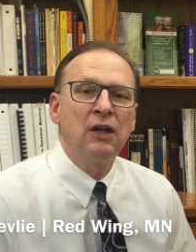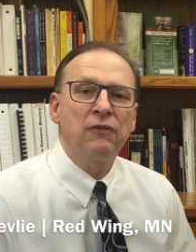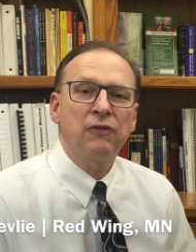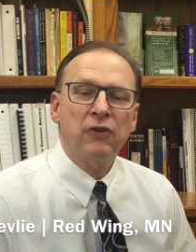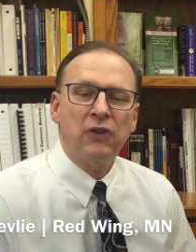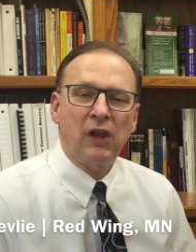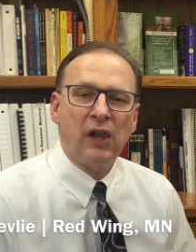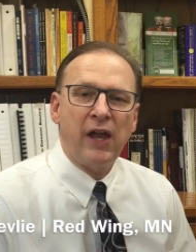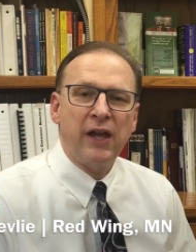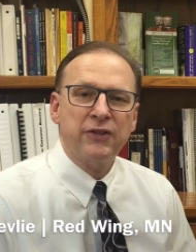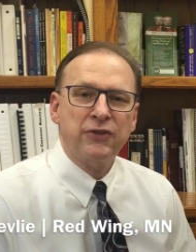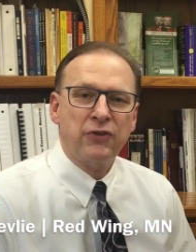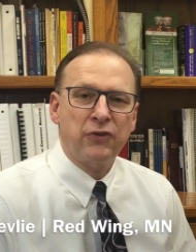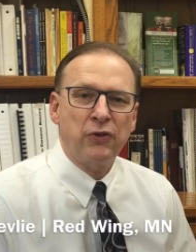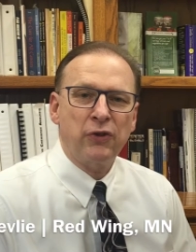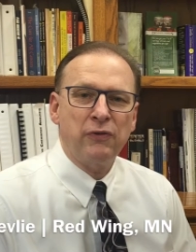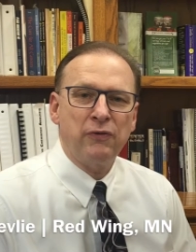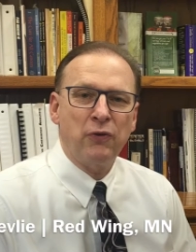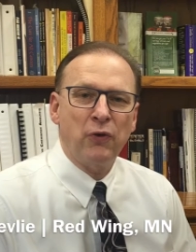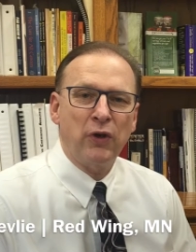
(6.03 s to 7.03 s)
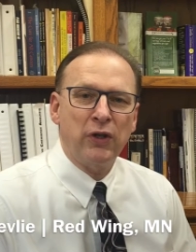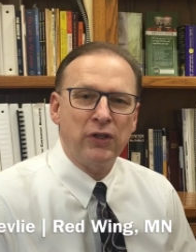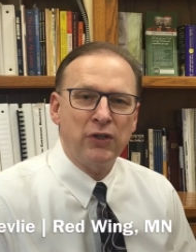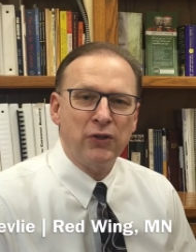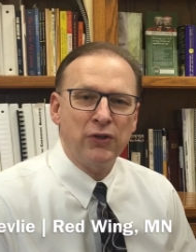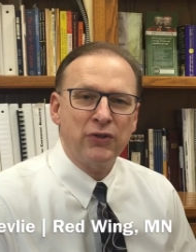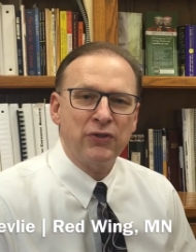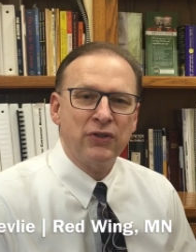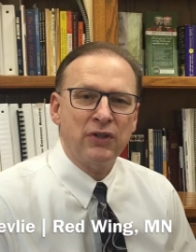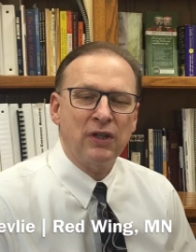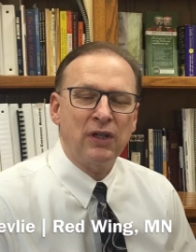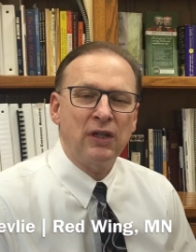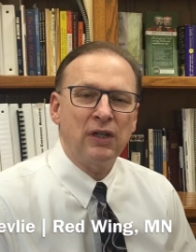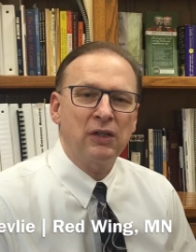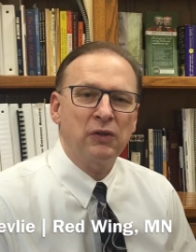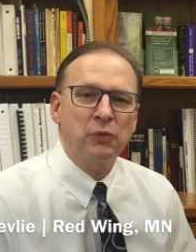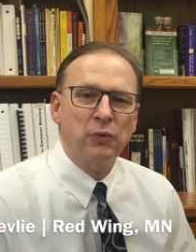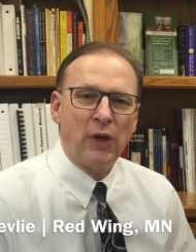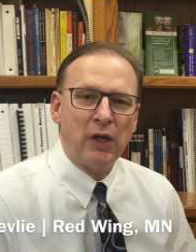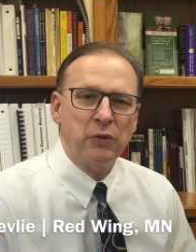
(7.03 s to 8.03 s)
for the last 34 years
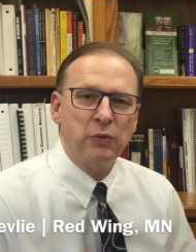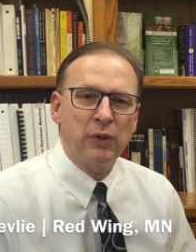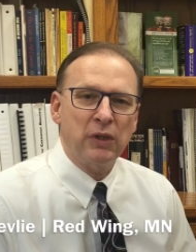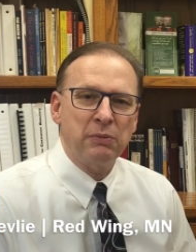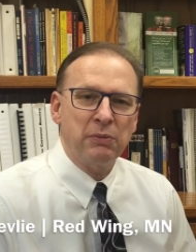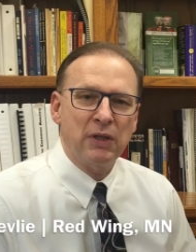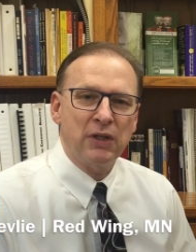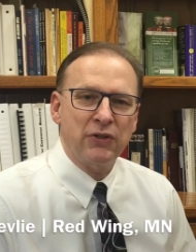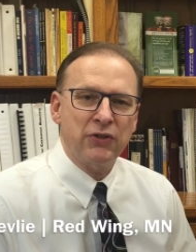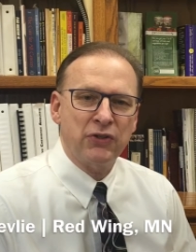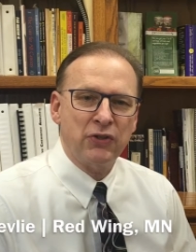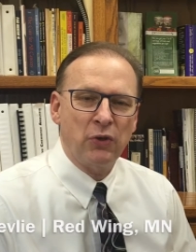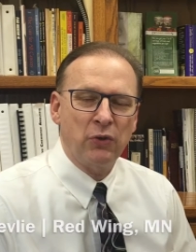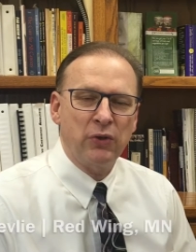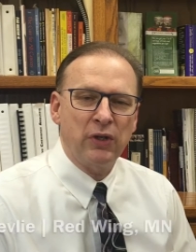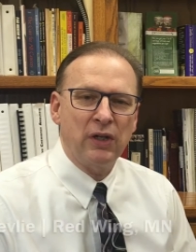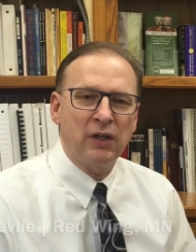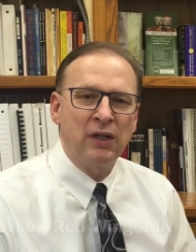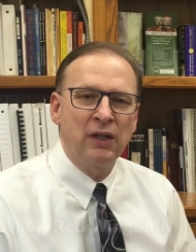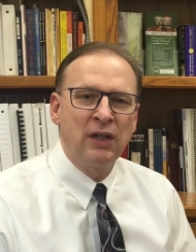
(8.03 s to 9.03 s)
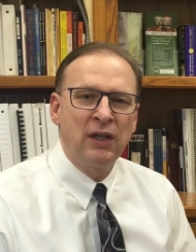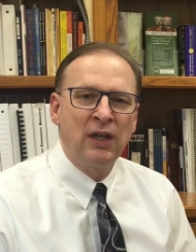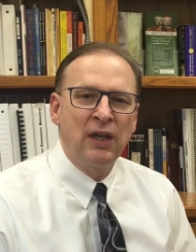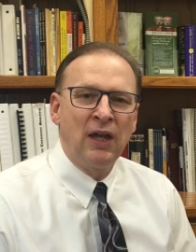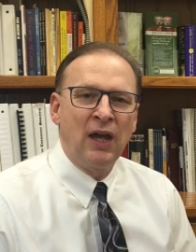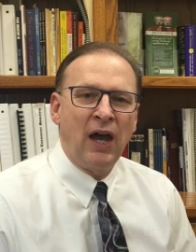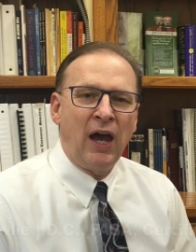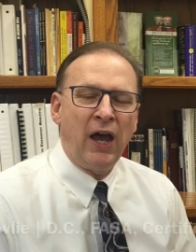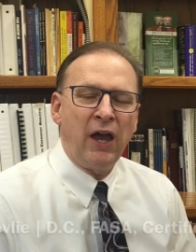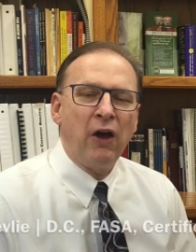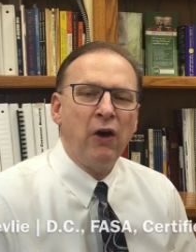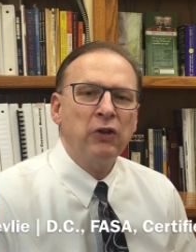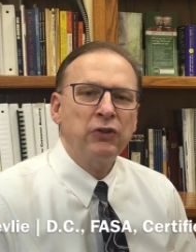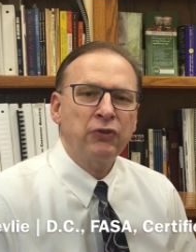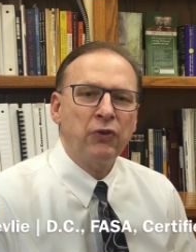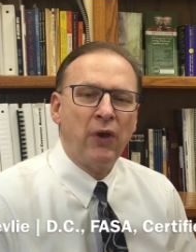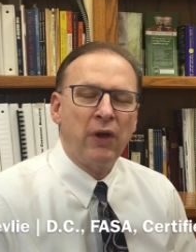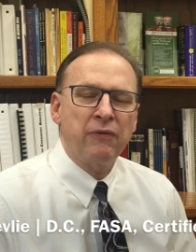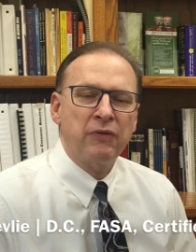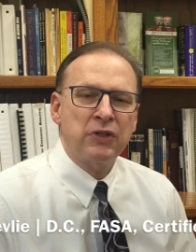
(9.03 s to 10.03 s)
in Red Wing, Minnesota. I
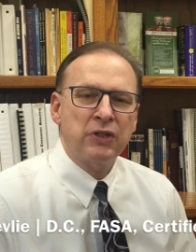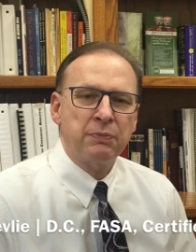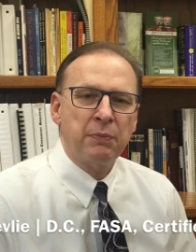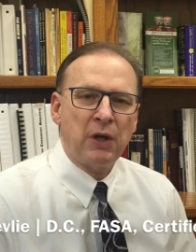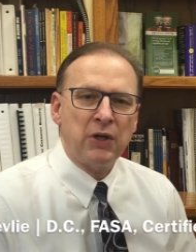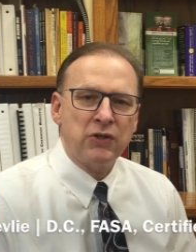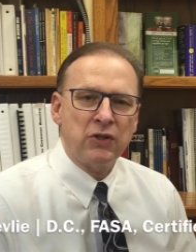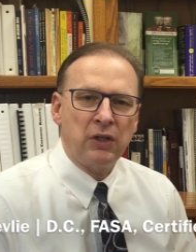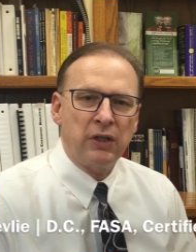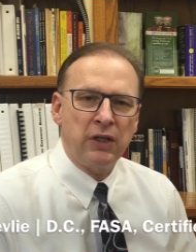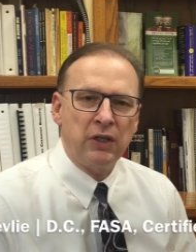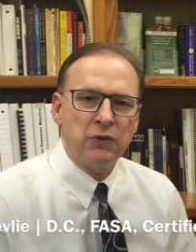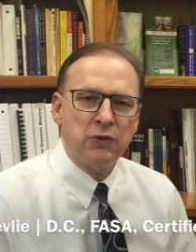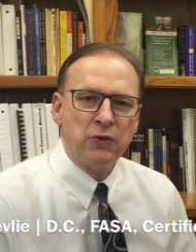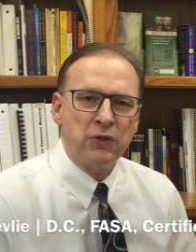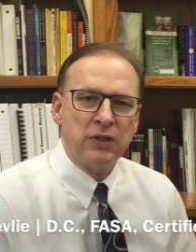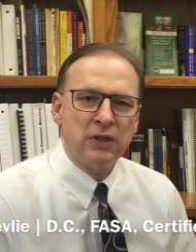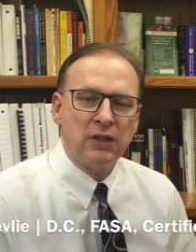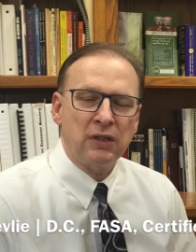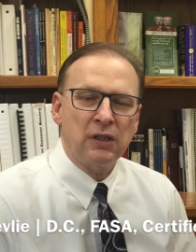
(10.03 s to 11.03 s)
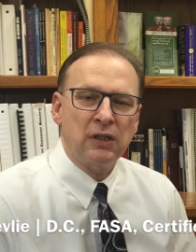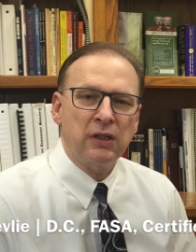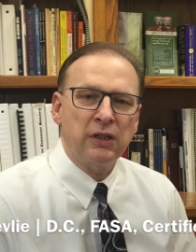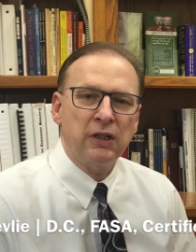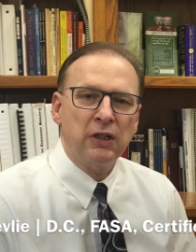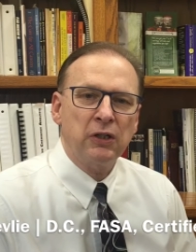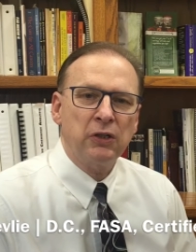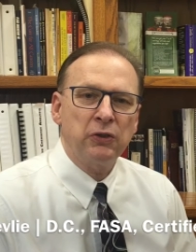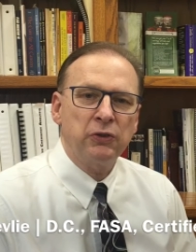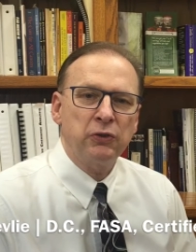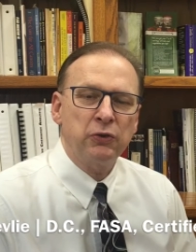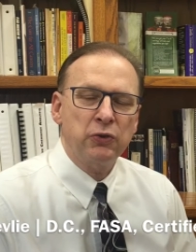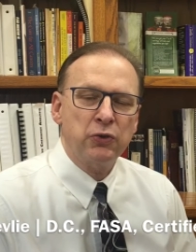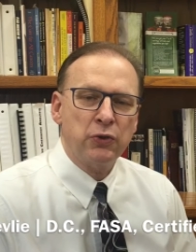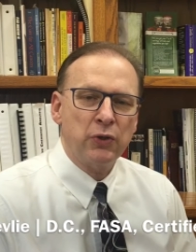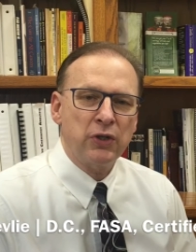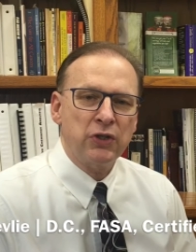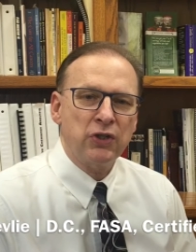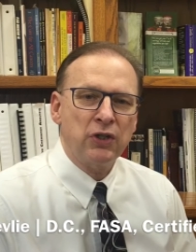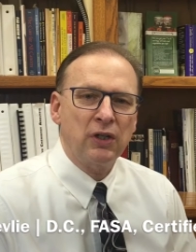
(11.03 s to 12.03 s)
also have a special interest in clinical
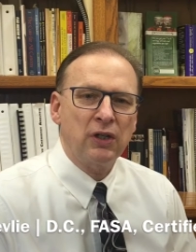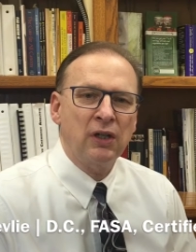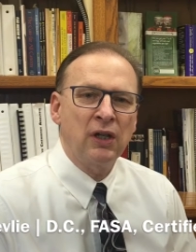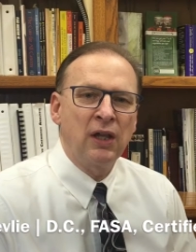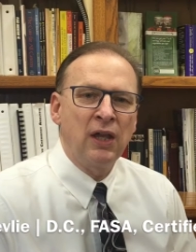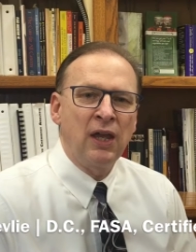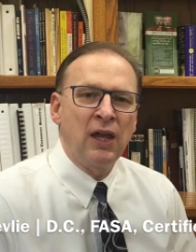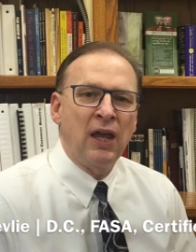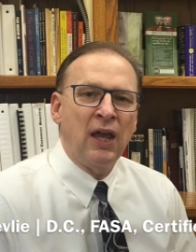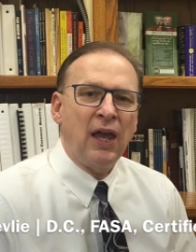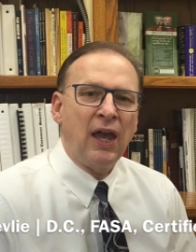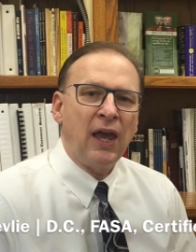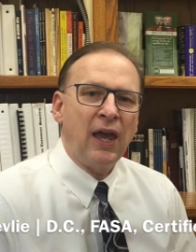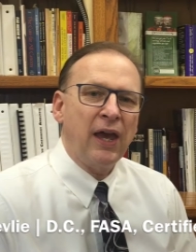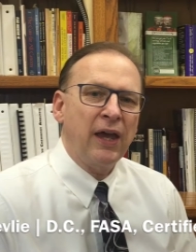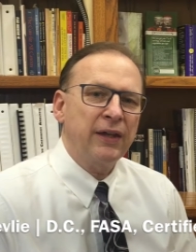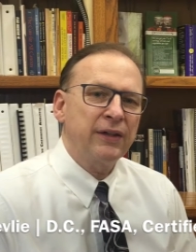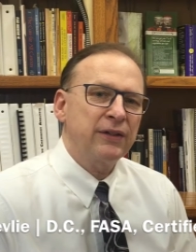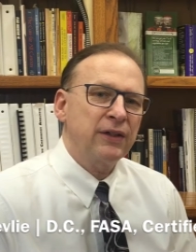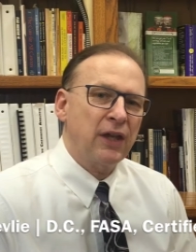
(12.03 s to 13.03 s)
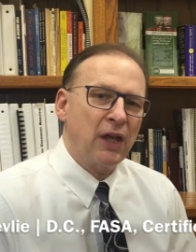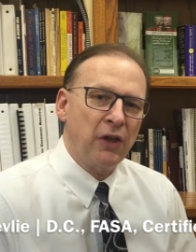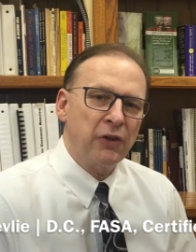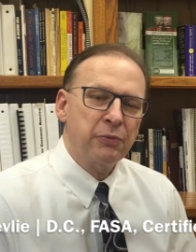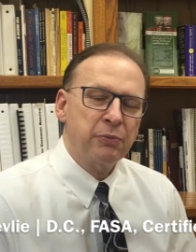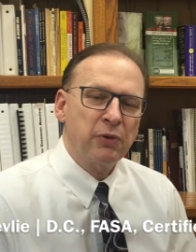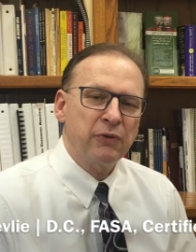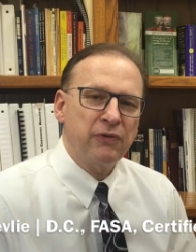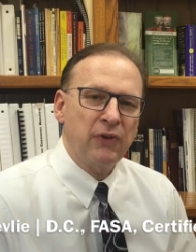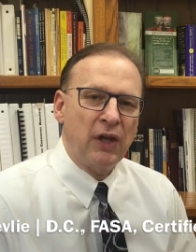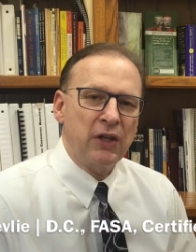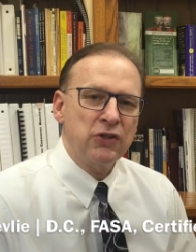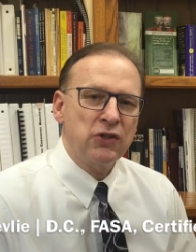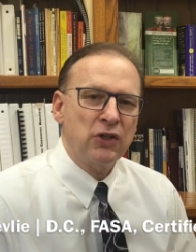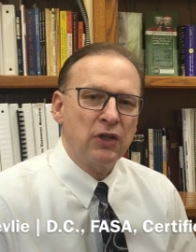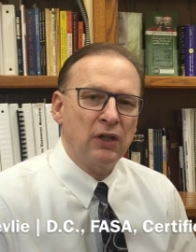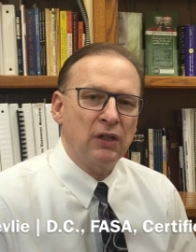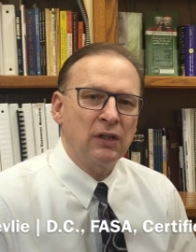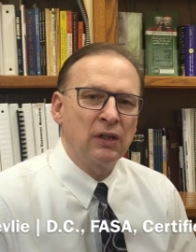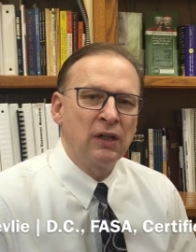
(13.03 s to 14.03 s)
nutrition and health
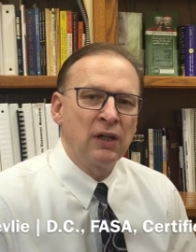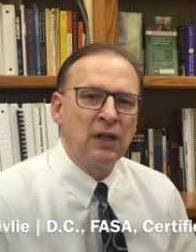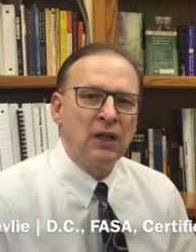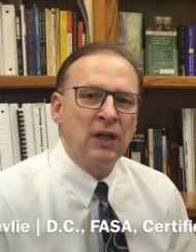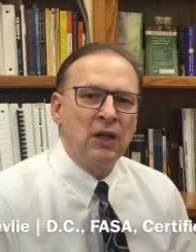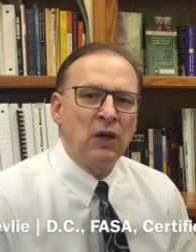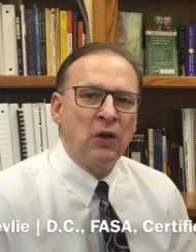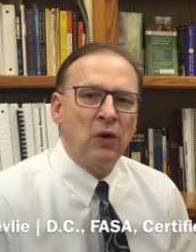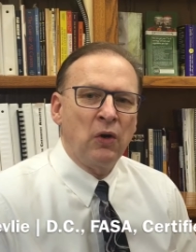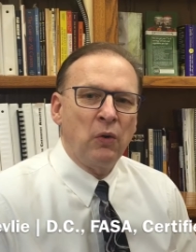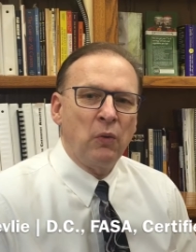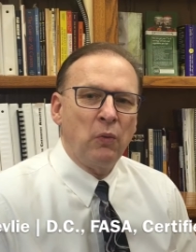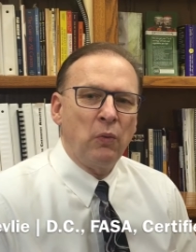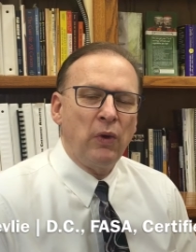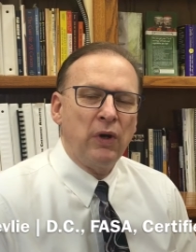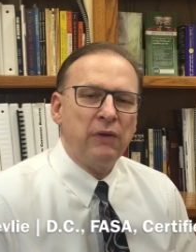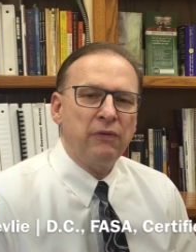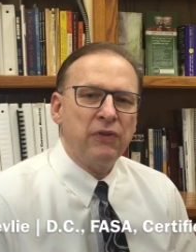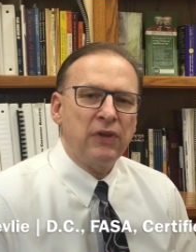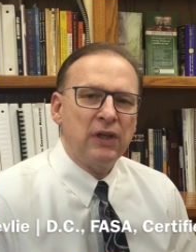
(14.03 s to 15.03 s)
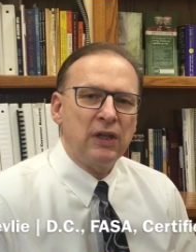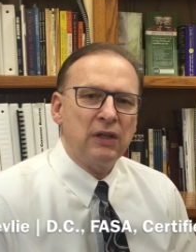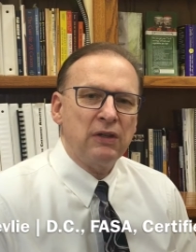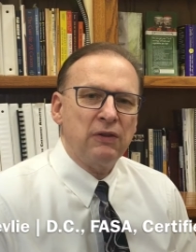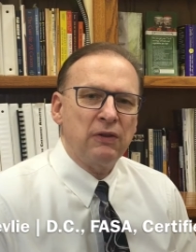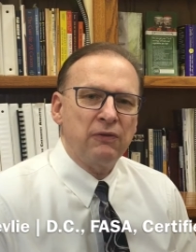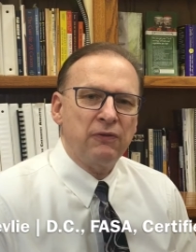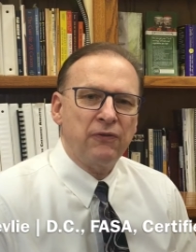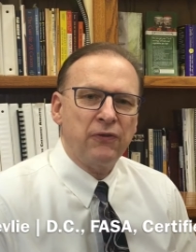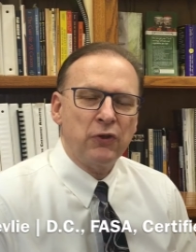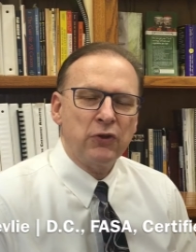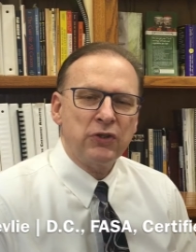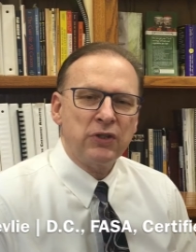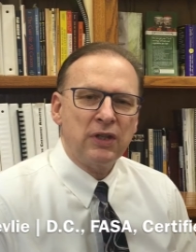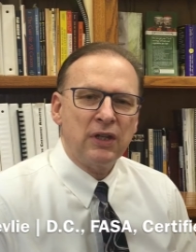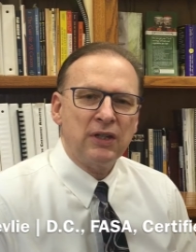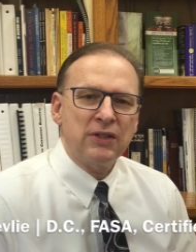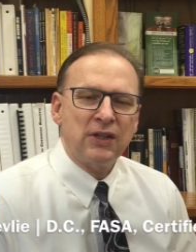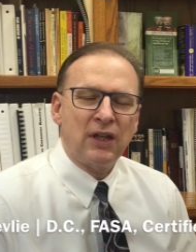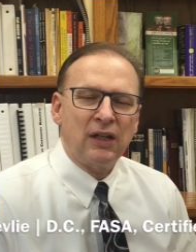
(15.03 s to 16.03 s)
prevention. One of the first things